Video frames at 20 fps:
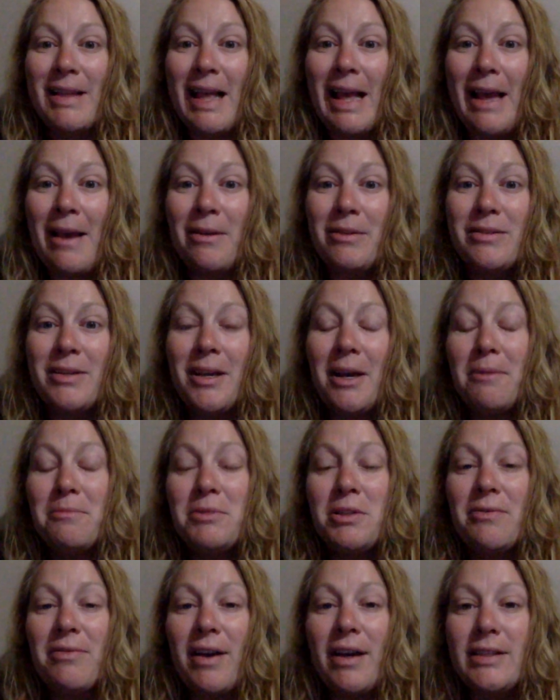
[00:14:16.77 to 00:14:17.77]
and come
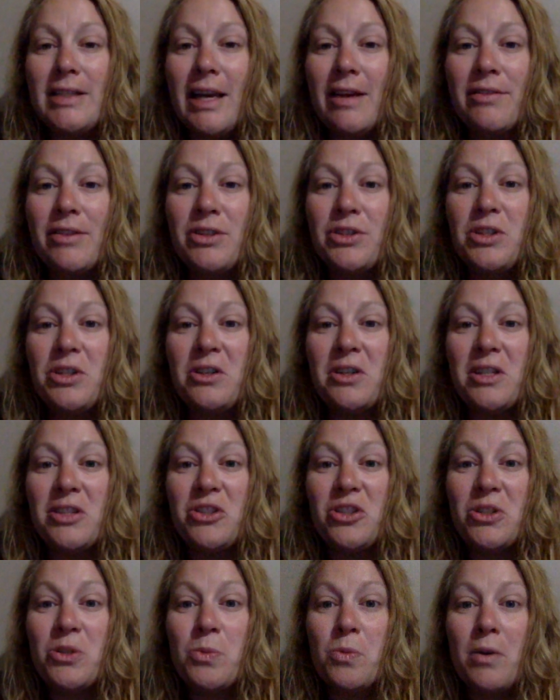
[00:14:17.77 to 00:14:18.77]
to find out the student
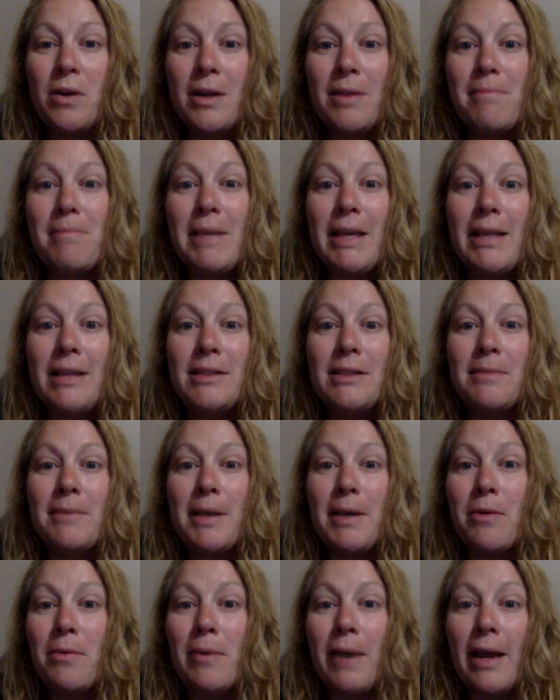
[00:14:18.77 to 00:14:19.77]
just wanted me to
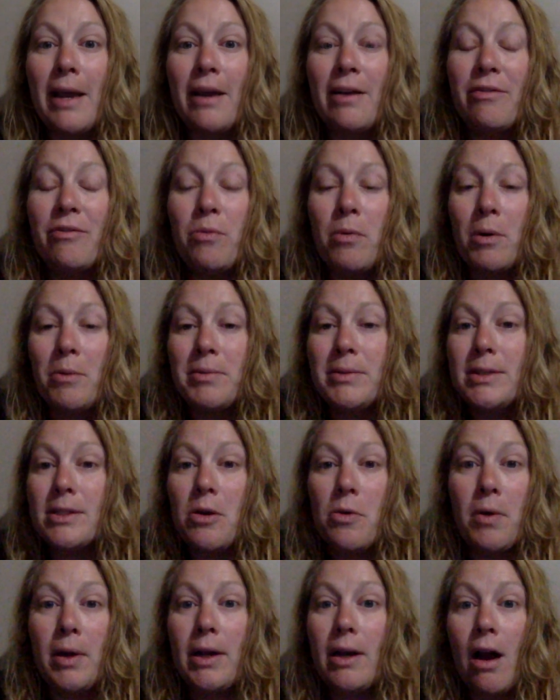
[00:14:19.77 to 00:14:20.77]
be aware of what was
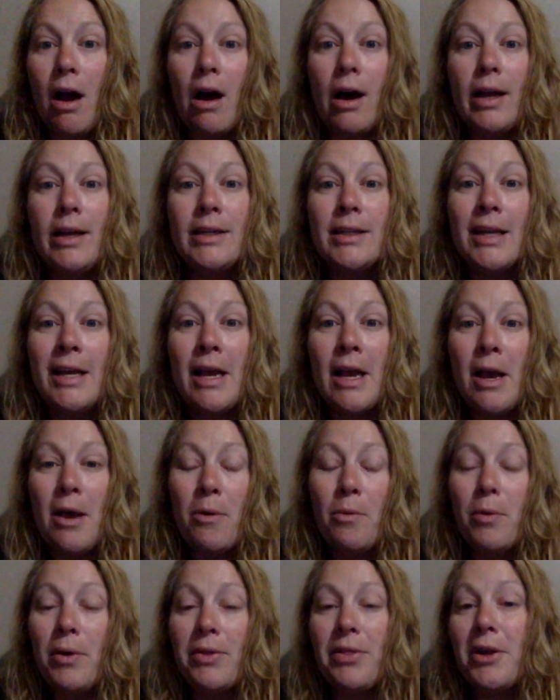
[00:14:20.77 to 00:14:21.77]
going on
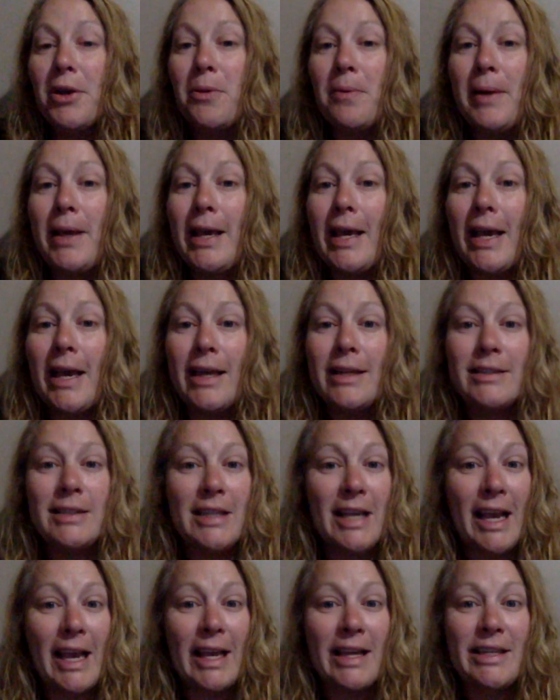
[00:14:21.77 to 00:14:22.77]
with their weekend
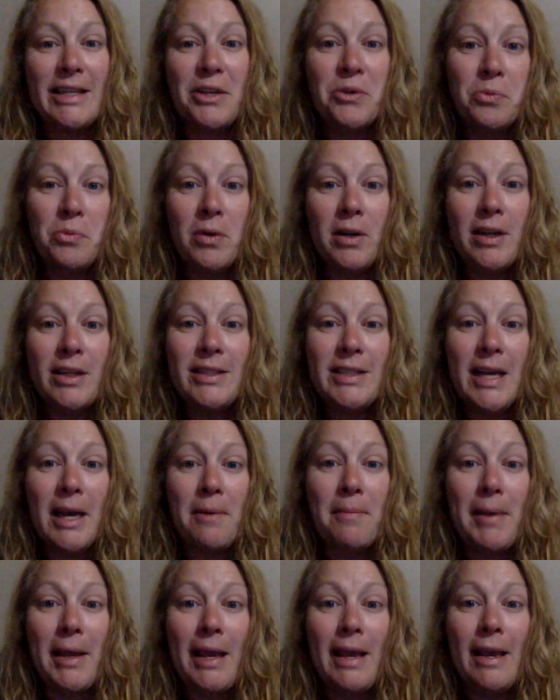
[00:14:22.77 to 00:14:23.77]
and didn't want to
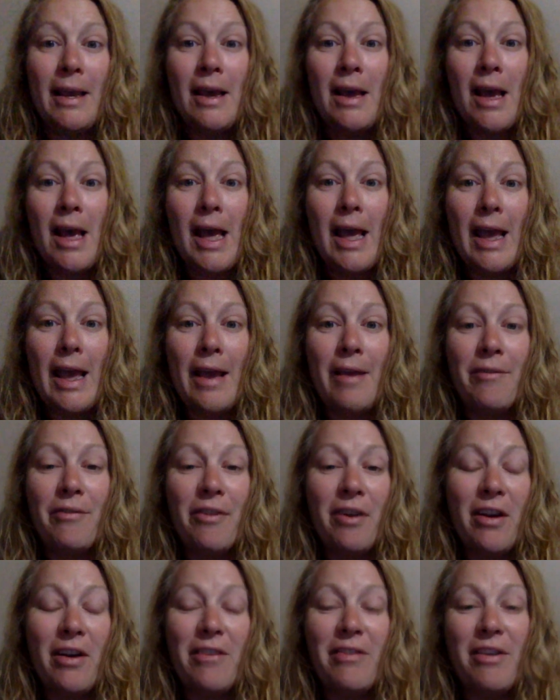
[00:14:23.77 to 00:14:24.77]
tell me in
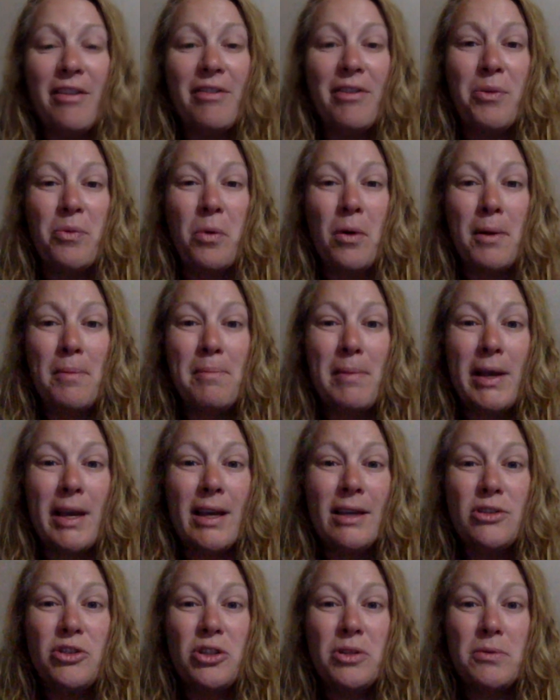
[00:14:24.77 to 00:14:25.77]
front of everyone
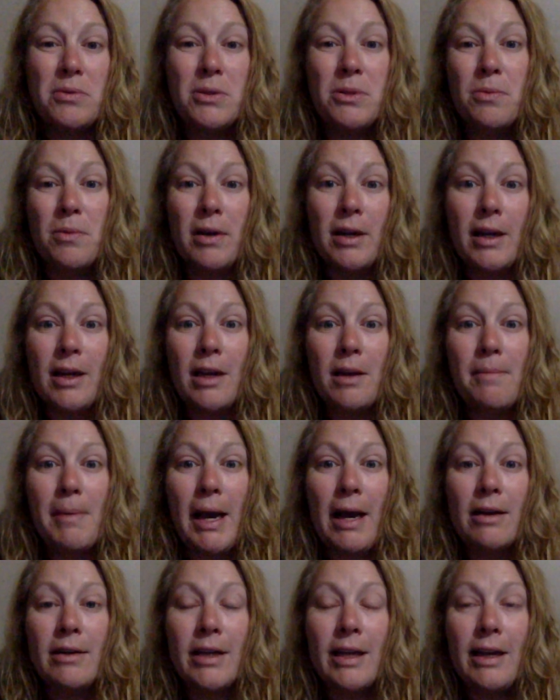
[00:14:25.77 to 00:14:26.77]
because she was worried
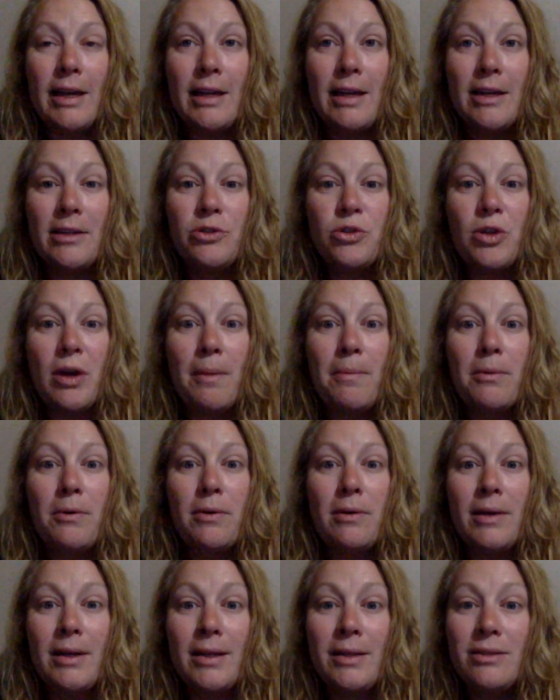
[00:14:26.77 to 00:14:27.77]
about getting in
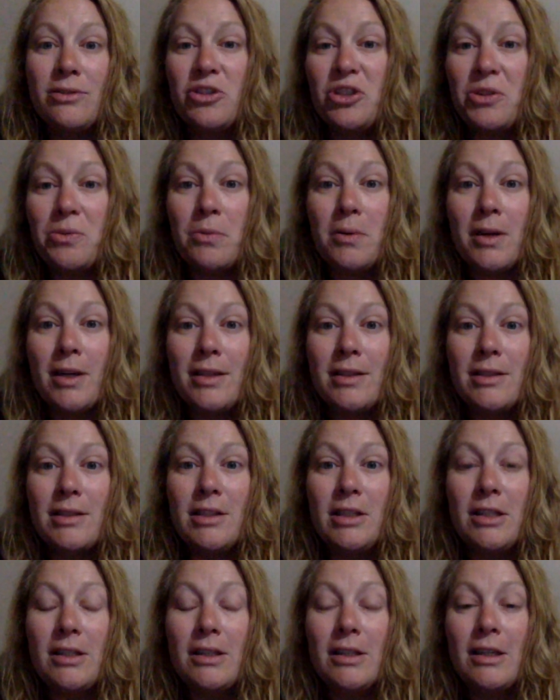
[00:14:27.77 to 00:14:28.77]
trouble, and
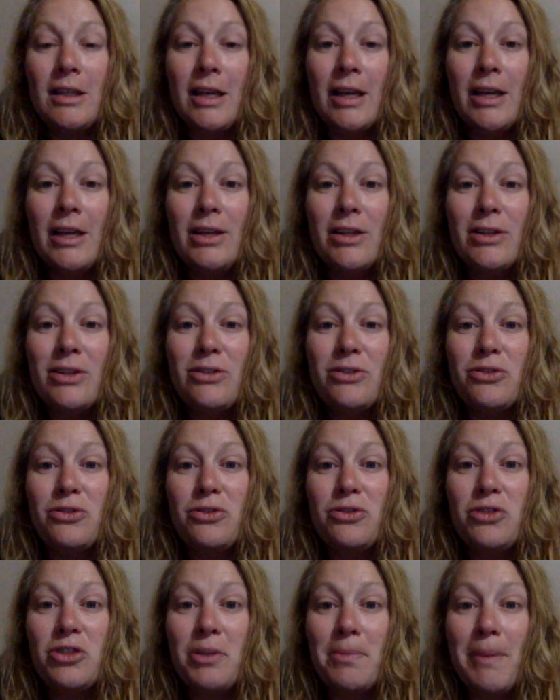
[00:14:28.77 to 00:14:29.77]

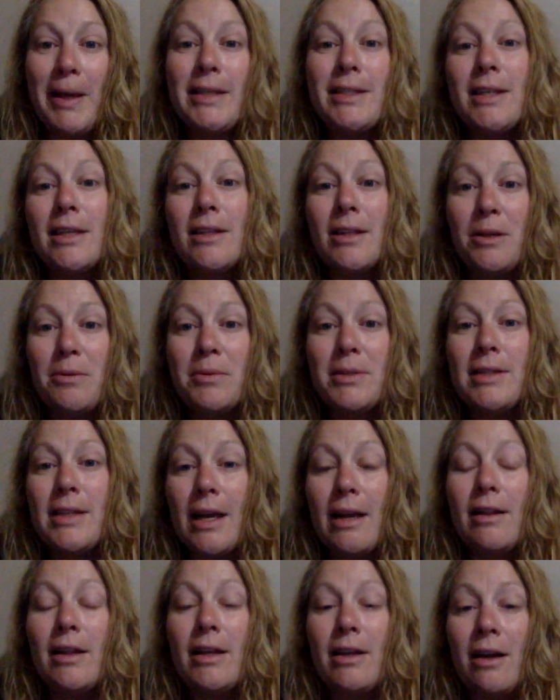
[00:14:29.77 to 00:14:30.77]
she basically was
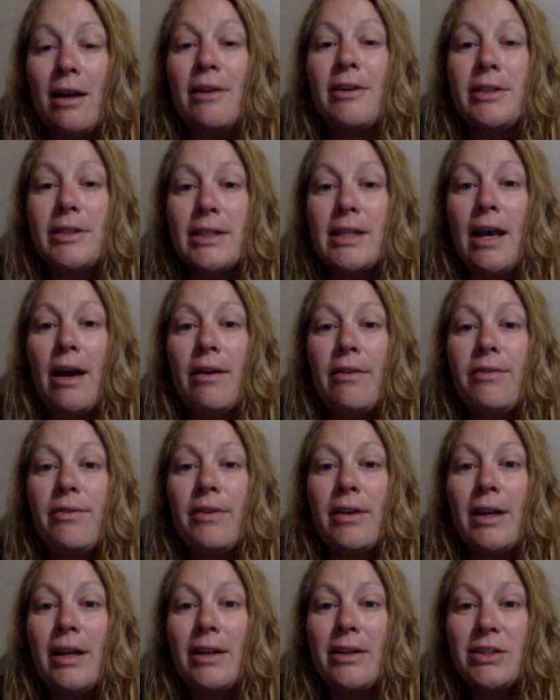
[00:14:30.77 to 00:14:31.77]
telling on herself
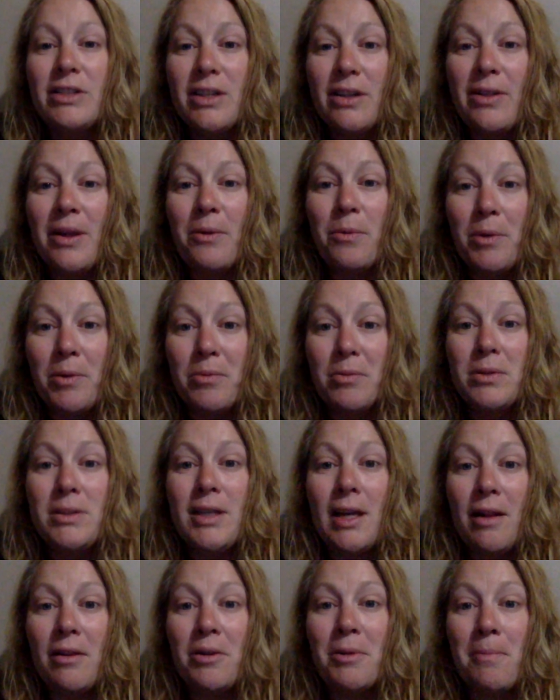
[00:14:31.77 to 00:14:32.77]
so that we would
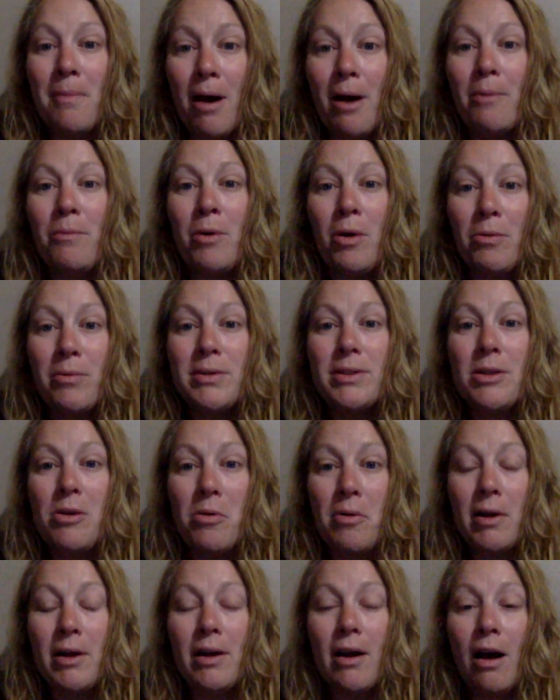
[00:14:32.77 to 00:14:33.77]
tell her mom what was
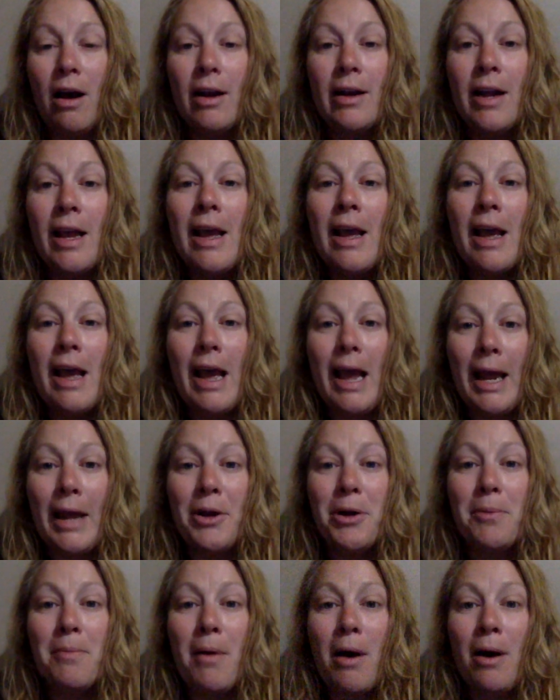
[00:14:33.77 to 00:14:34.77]
going on and
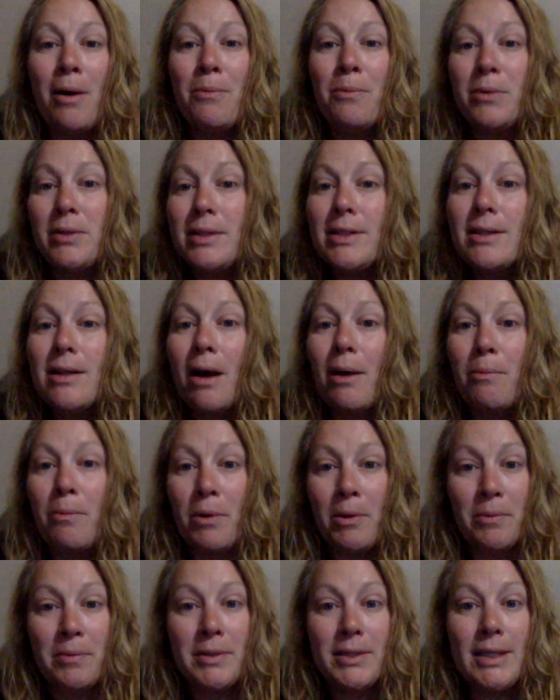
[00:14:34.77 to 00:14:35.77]
her mom would stop
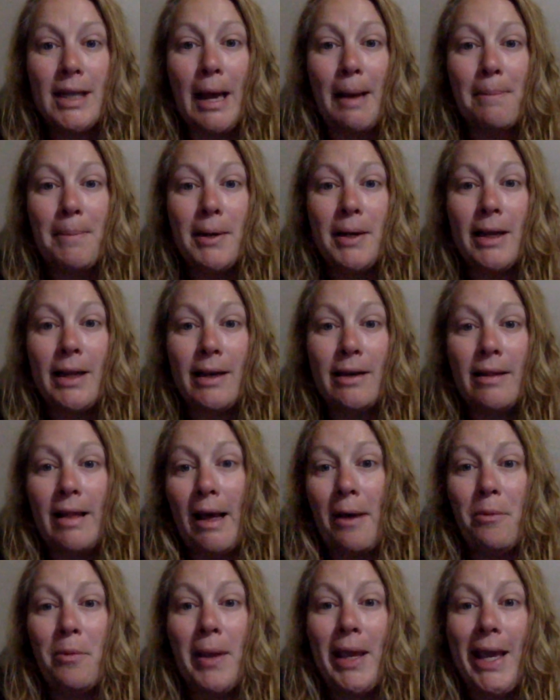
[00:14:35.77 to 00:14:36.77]
what was happening
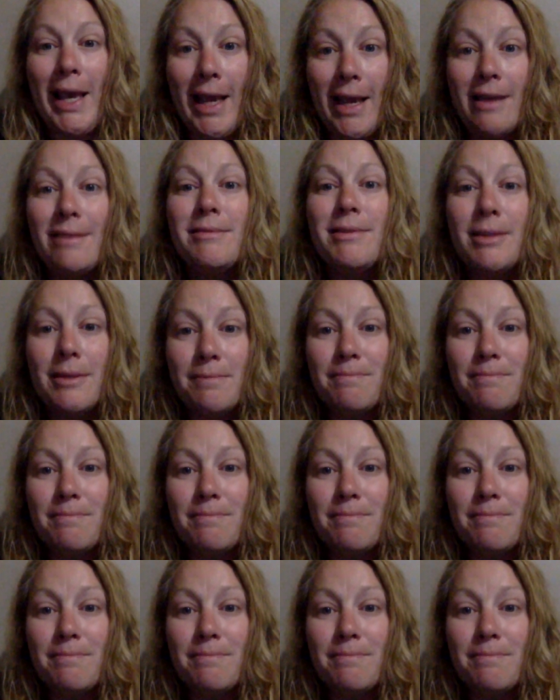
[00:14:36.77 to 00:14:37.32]
that weekend.